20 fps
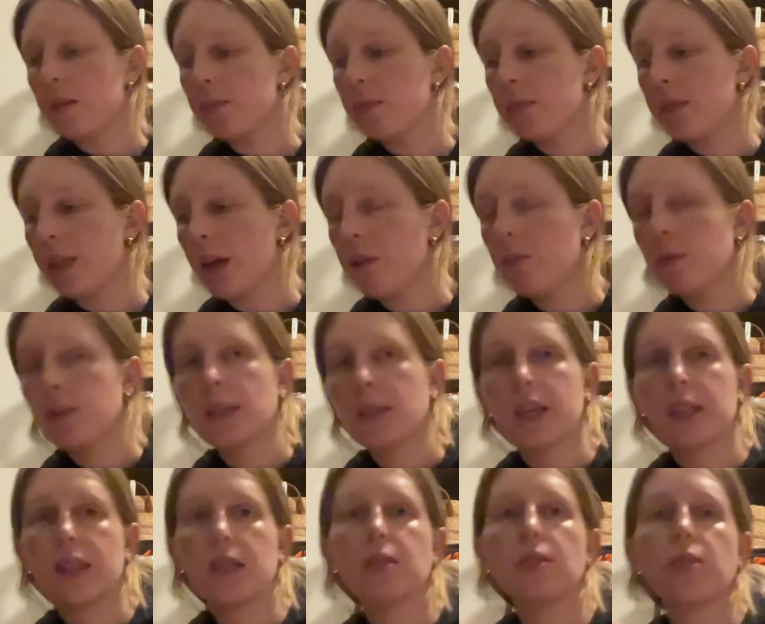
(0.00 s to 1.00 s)
That was
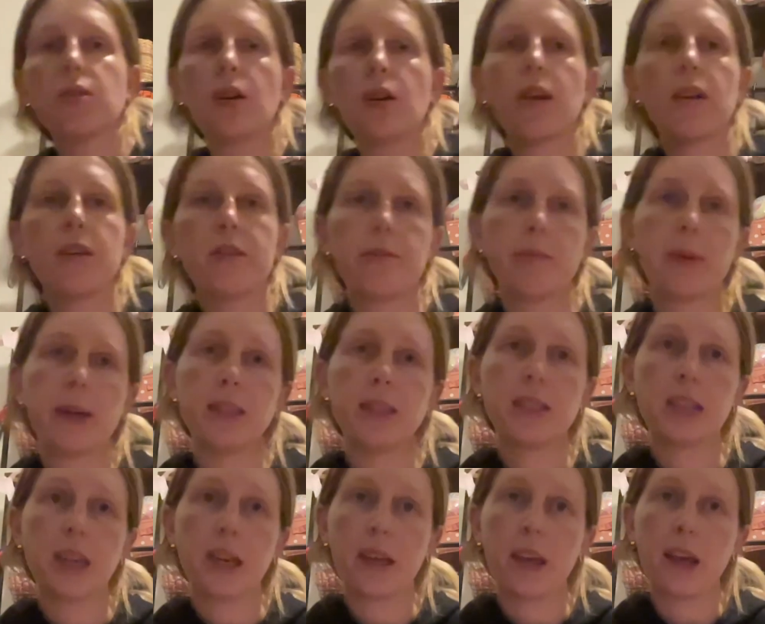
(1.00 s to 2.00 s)
like the start of my
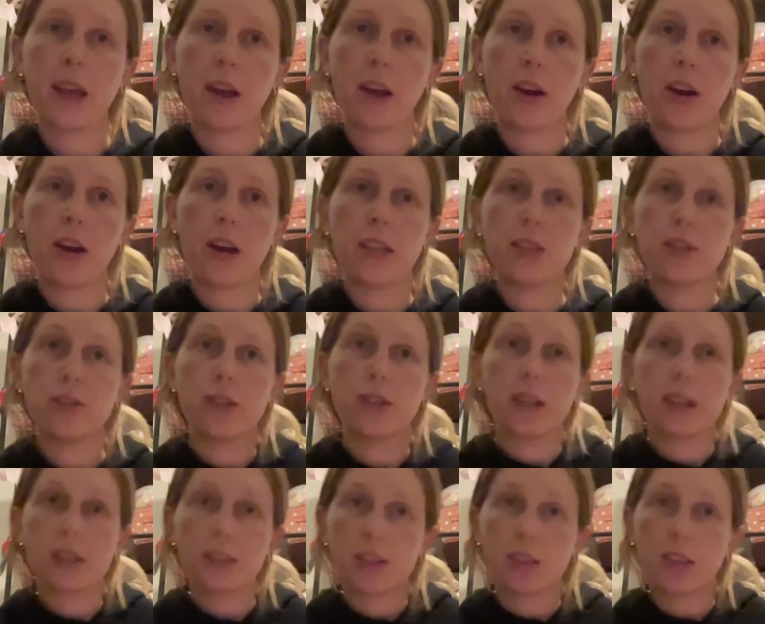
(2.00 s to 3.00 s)
skincare
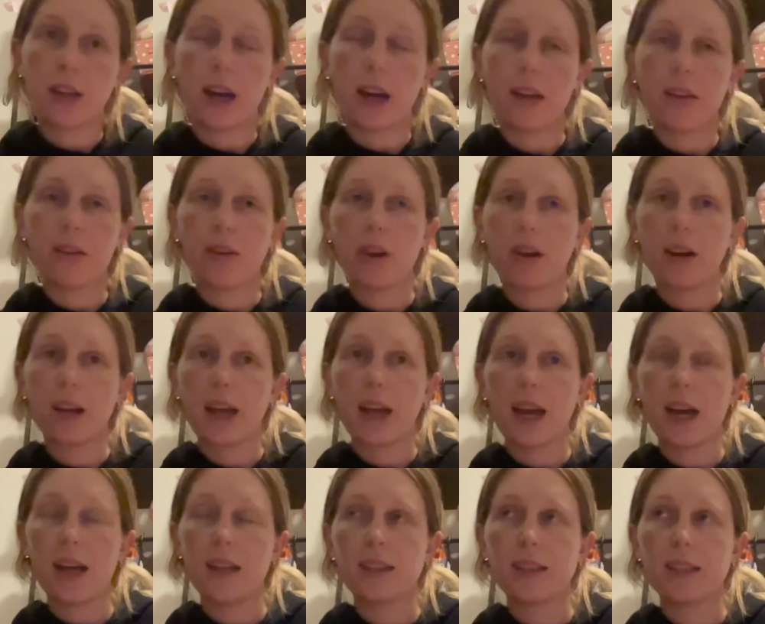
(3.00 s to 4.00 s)
introduction to hyaluronic
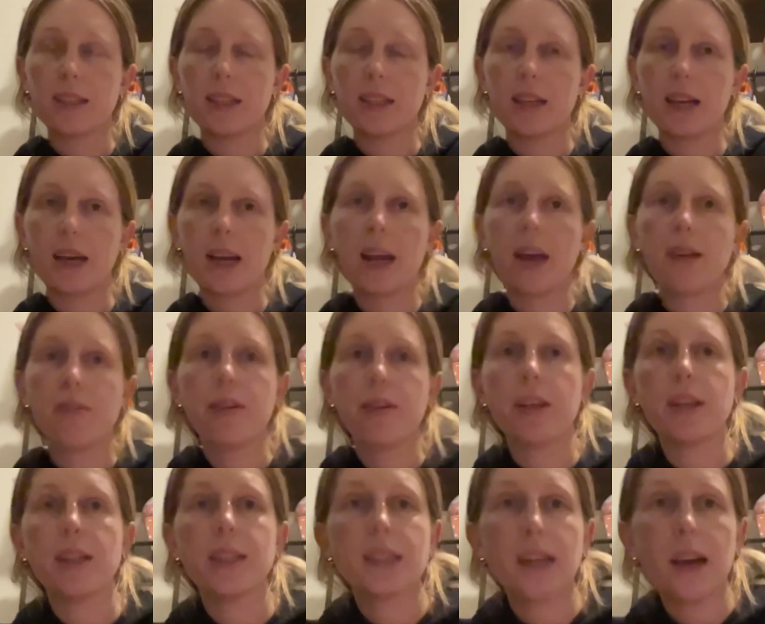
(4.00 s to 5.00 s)
acid, and I
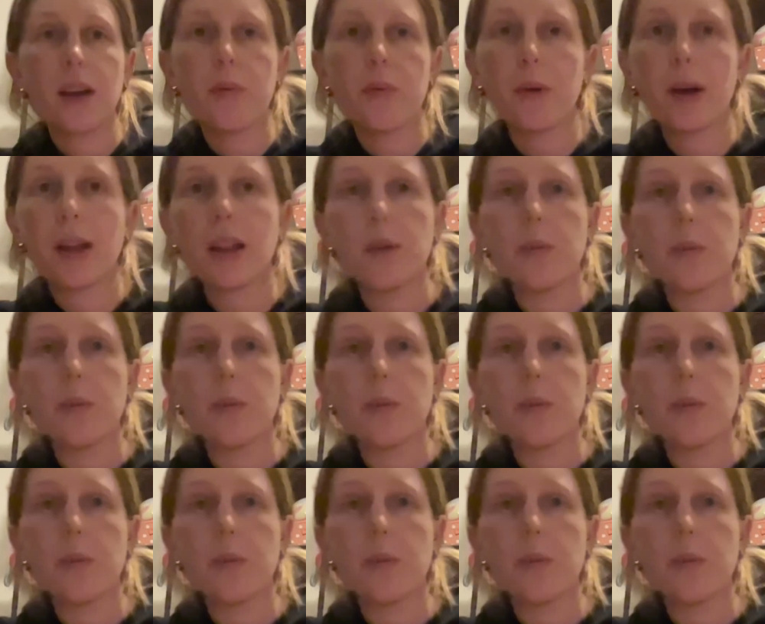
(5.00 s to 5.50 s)
realized how well it